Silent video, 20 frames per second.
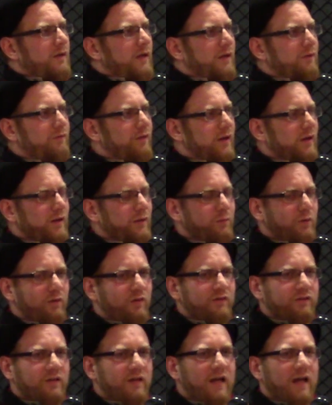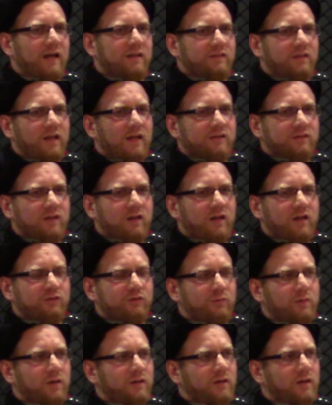Finally, we raise our hands and ask Allah
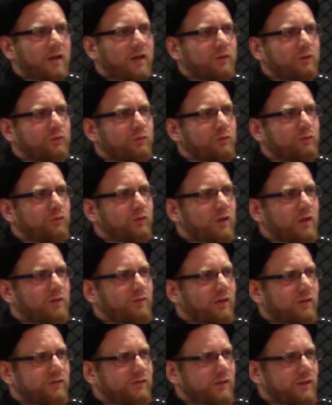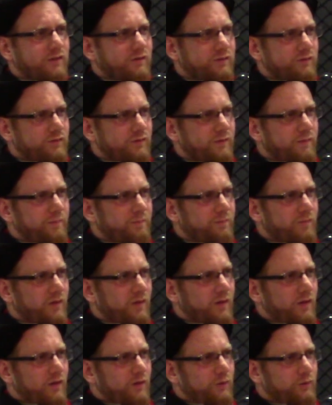subhanahu wa ta'ala to forgive our sins,
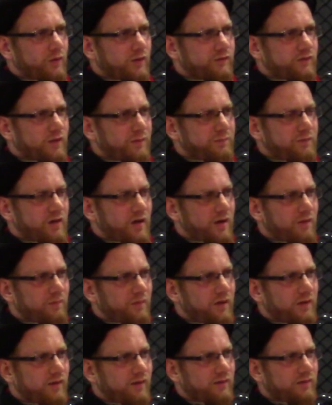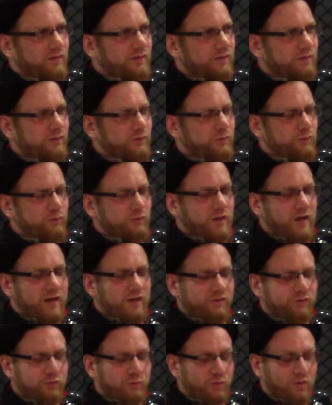to accept our amal, to guide
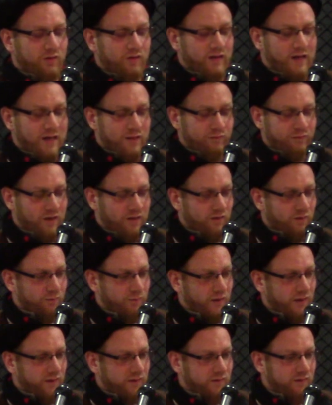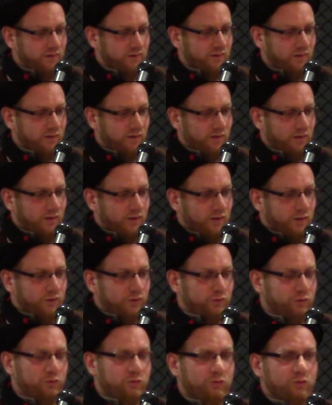us toward the light of Ahlul-Bayt,
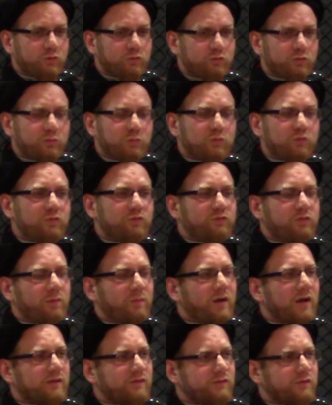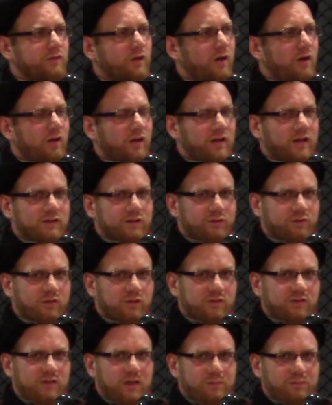to remove from us all kinds of
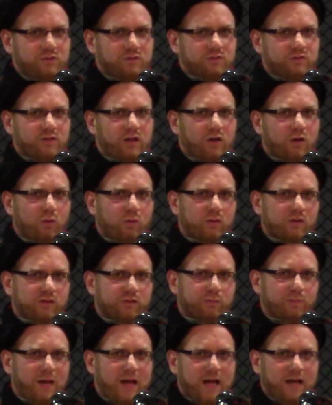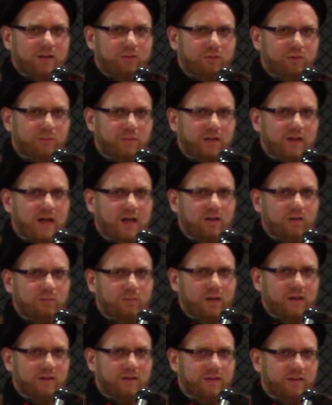conceptions that hold us back from the
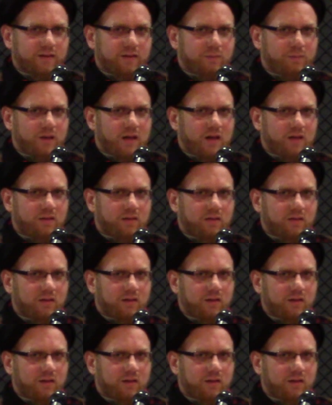Ahlul-Bayt and their path,